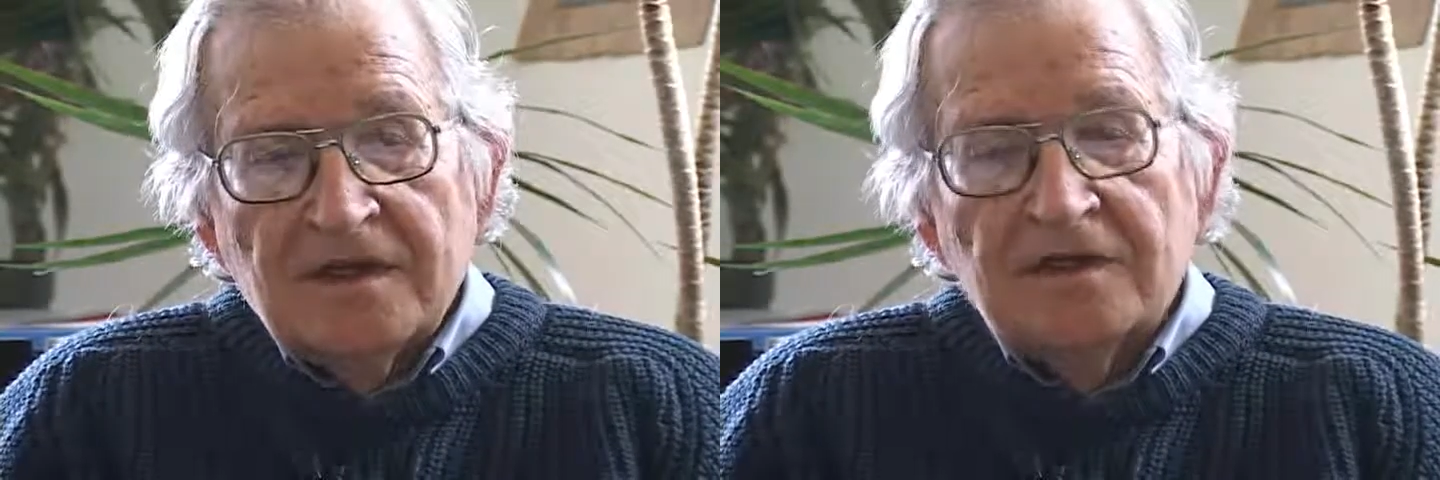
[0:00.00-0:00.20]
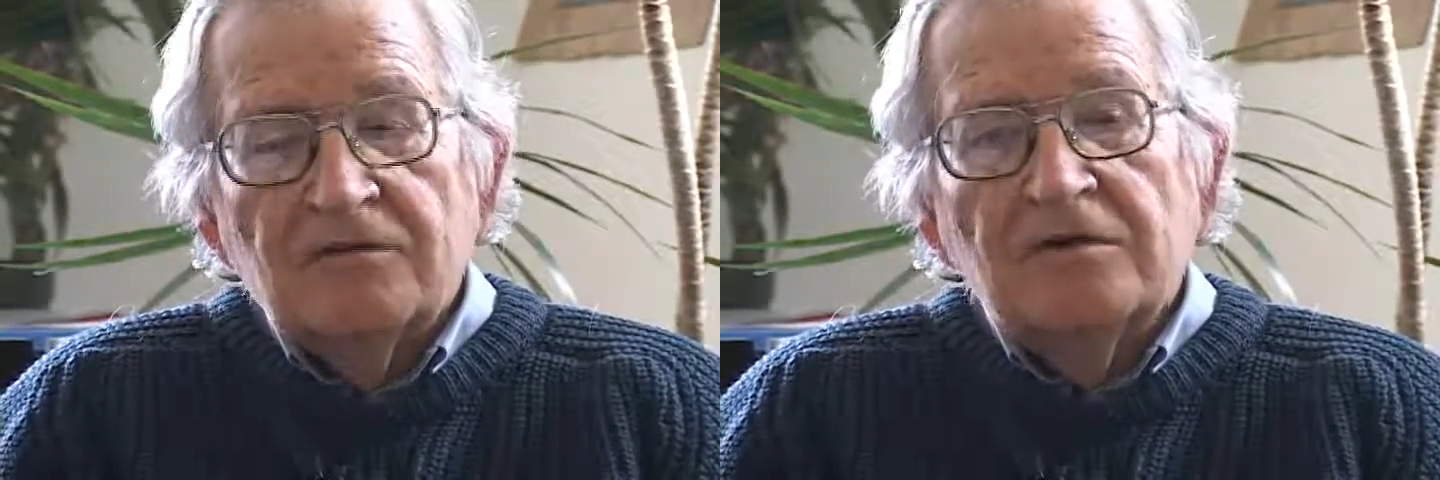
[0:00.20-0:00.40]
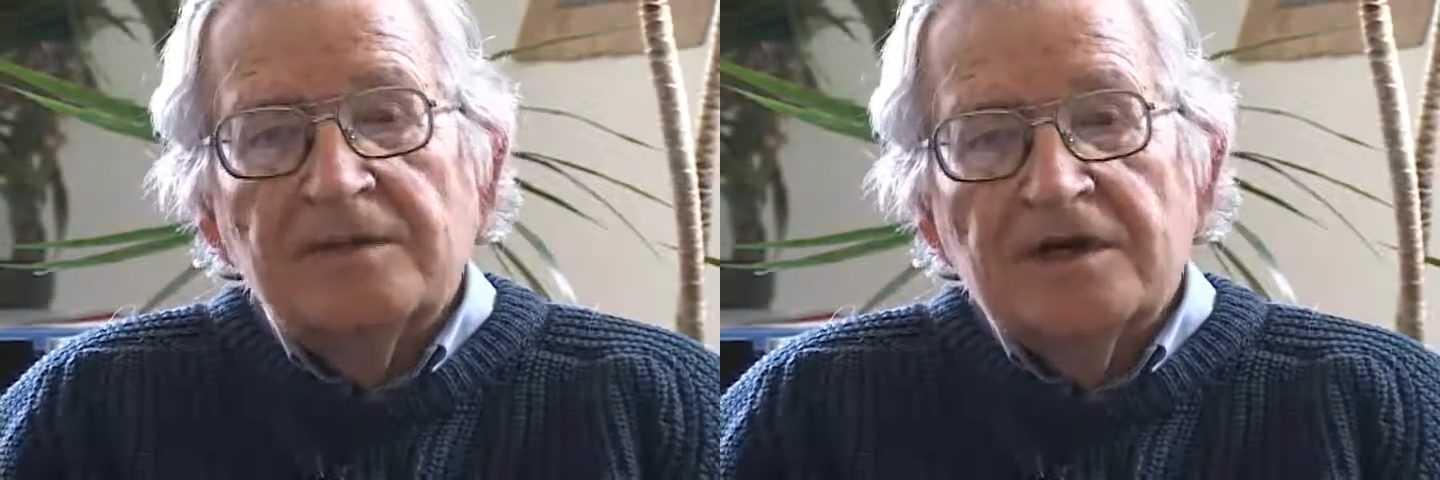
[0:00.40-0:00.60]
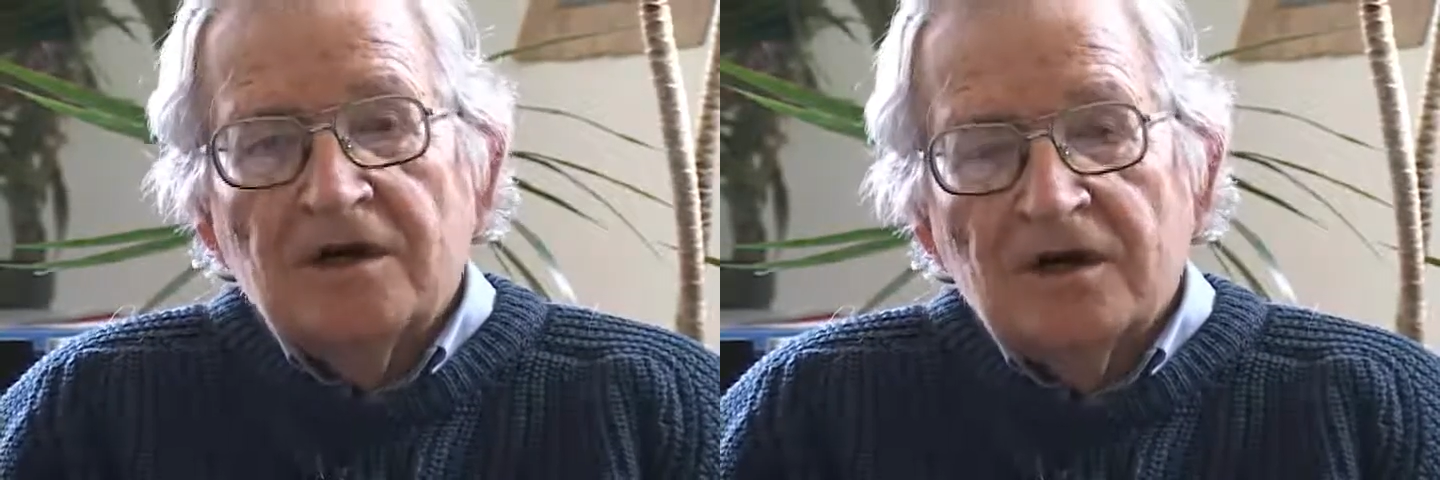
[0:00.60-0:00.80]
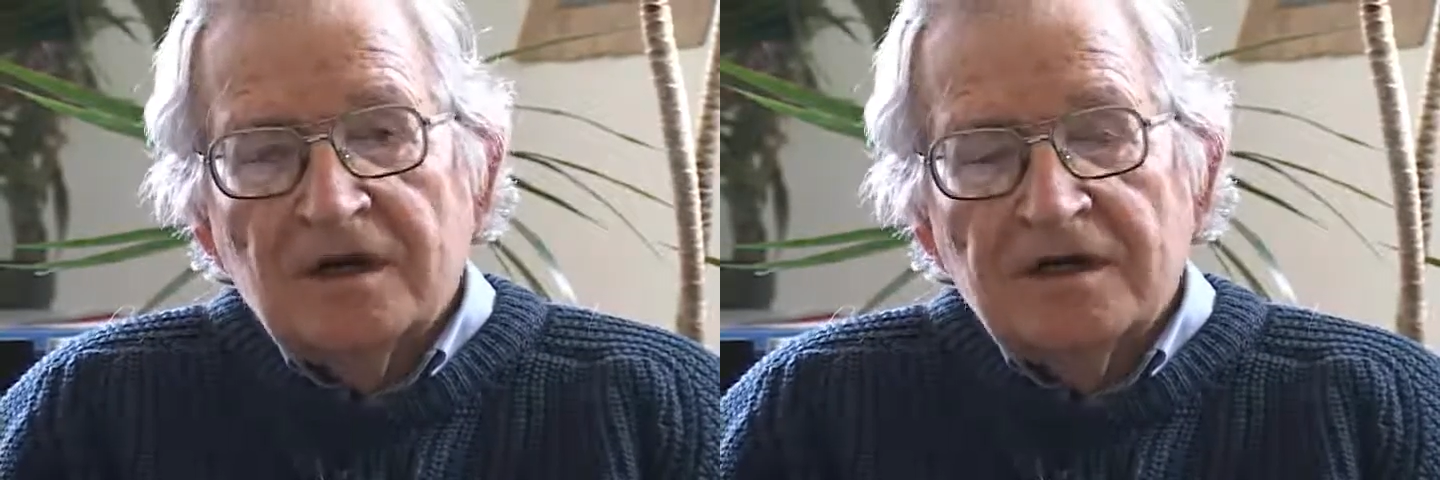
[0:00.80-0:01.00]
it will be
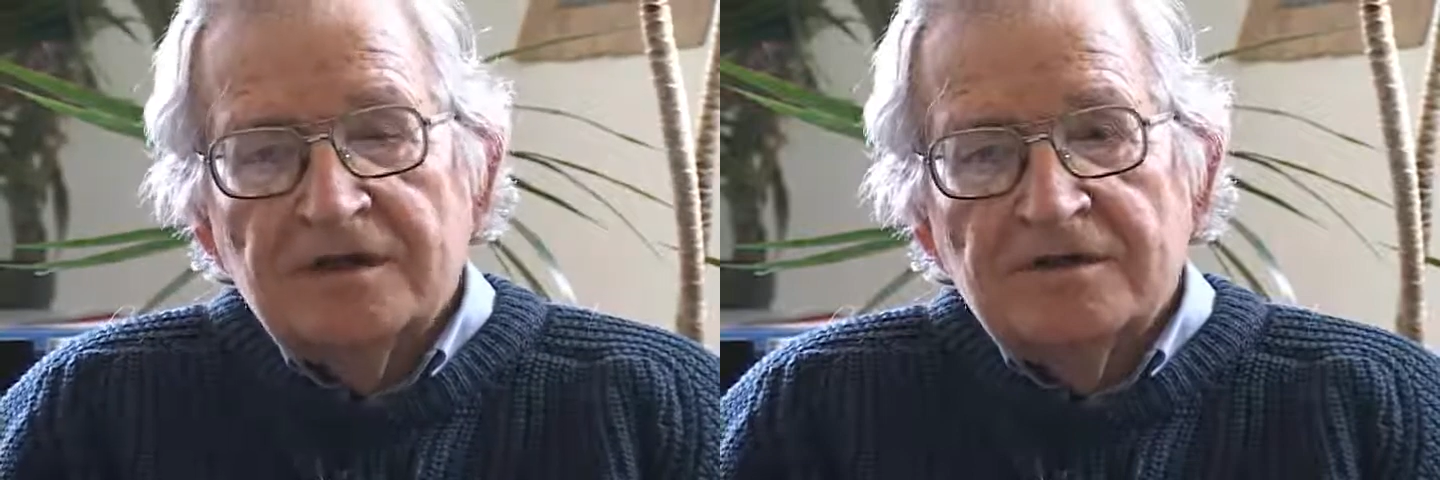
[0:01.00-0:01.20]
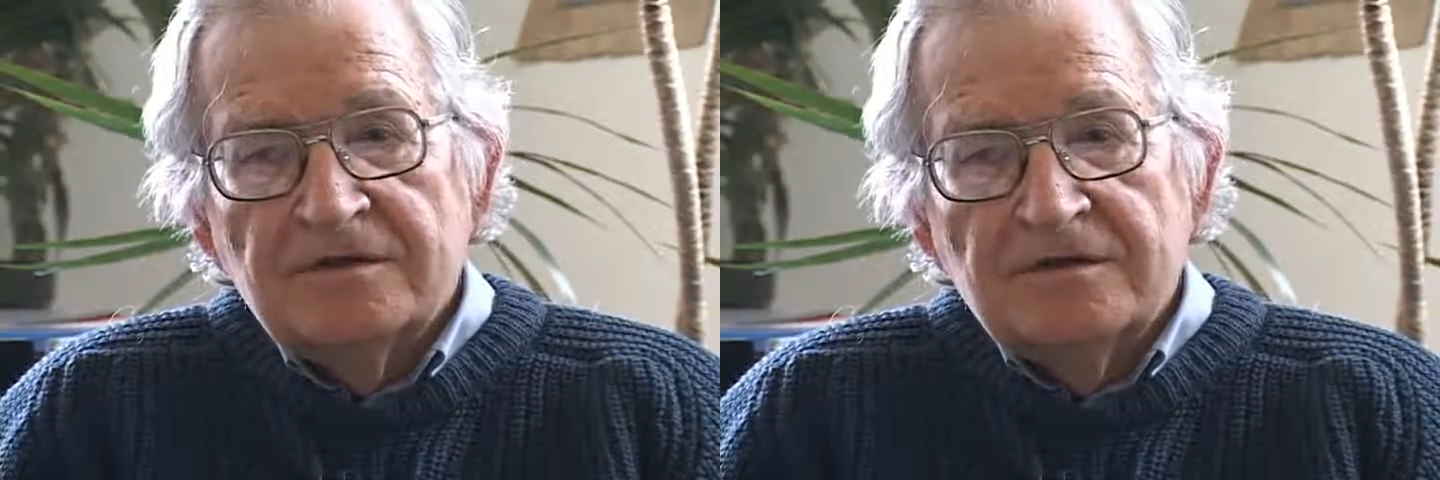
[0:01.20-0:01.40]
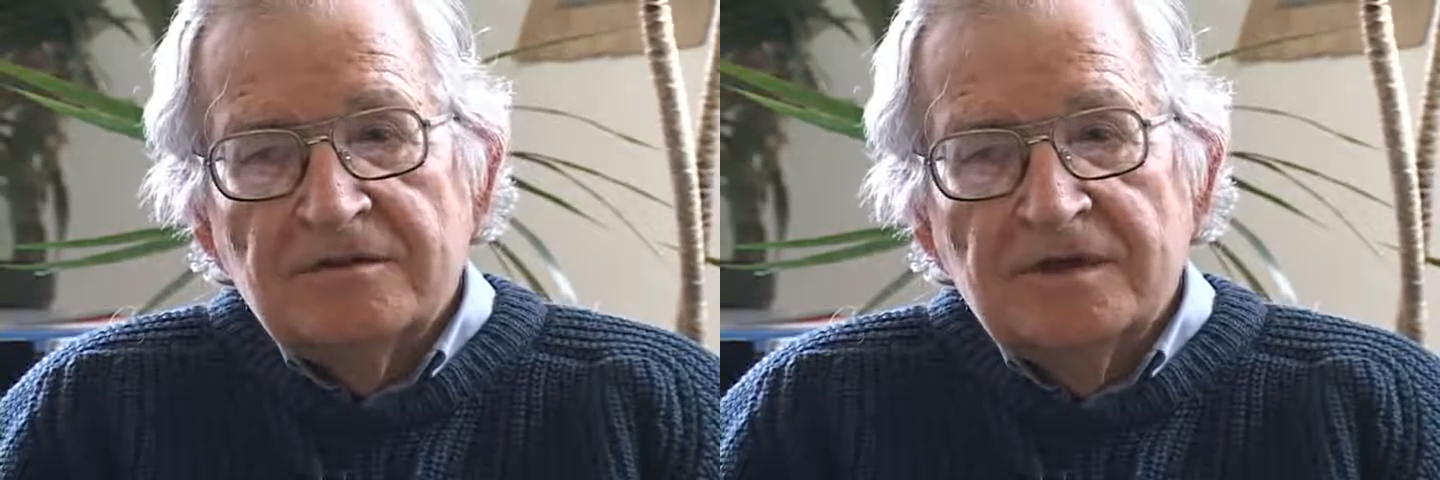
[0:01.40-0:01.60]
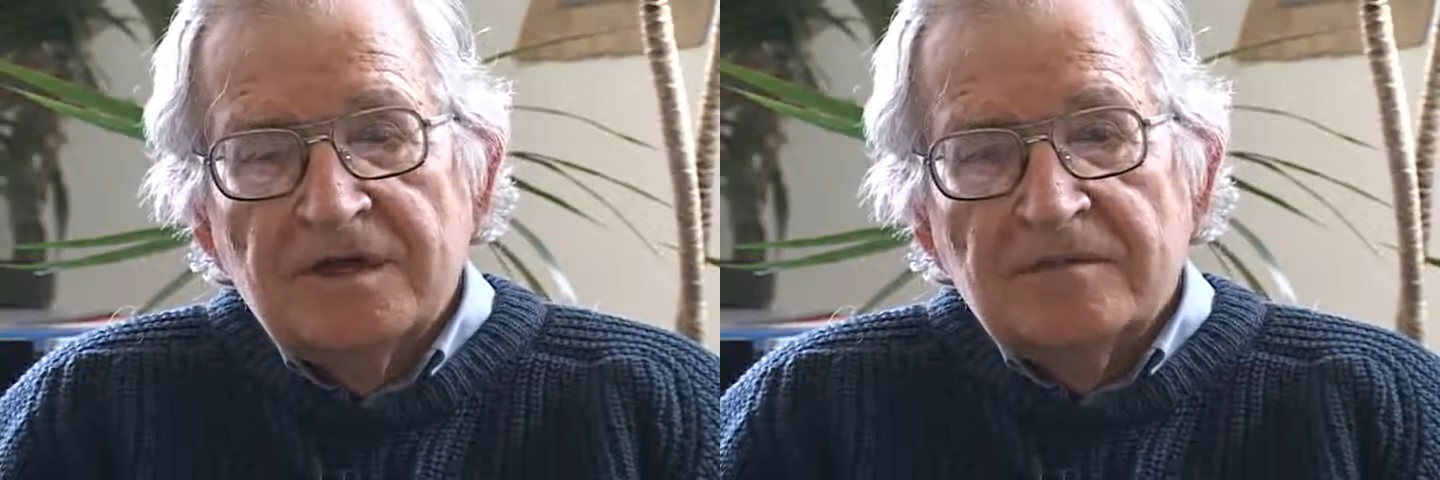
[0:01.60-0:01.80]
hard to